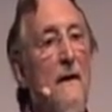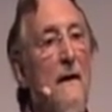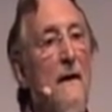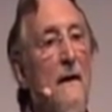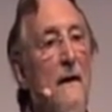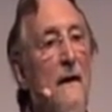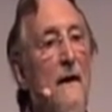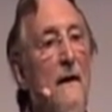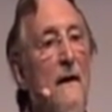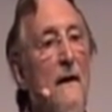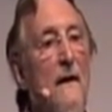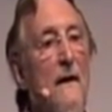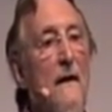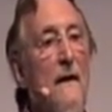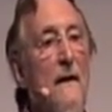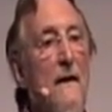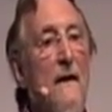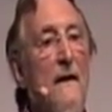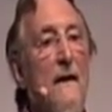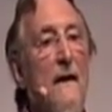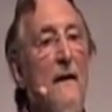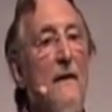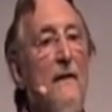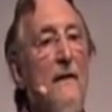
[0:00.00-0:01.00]

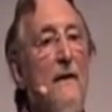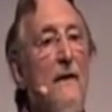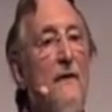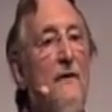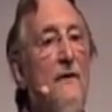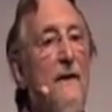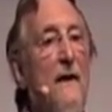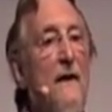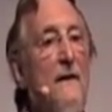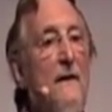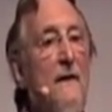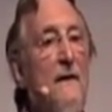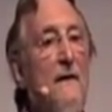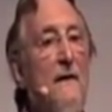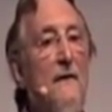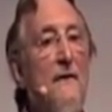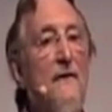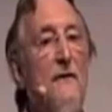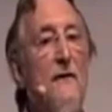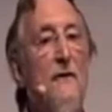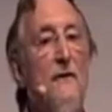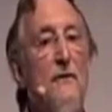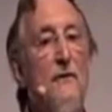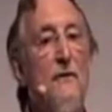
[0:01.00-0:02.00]
the
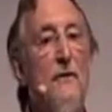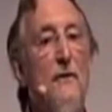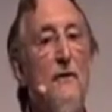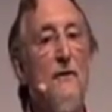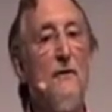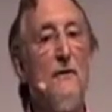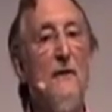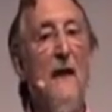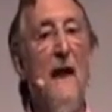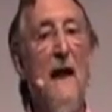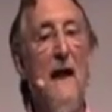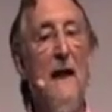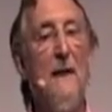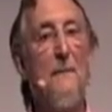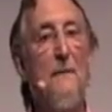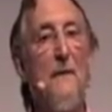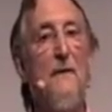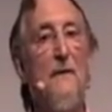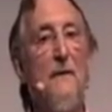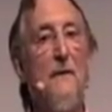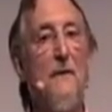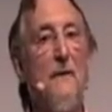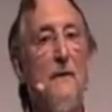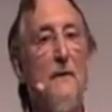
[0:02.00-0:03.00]
things that just
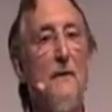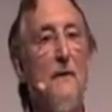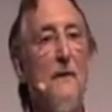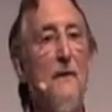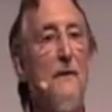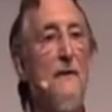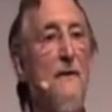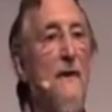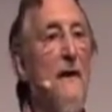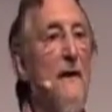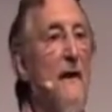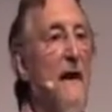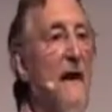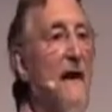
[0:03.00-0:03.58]
happen to us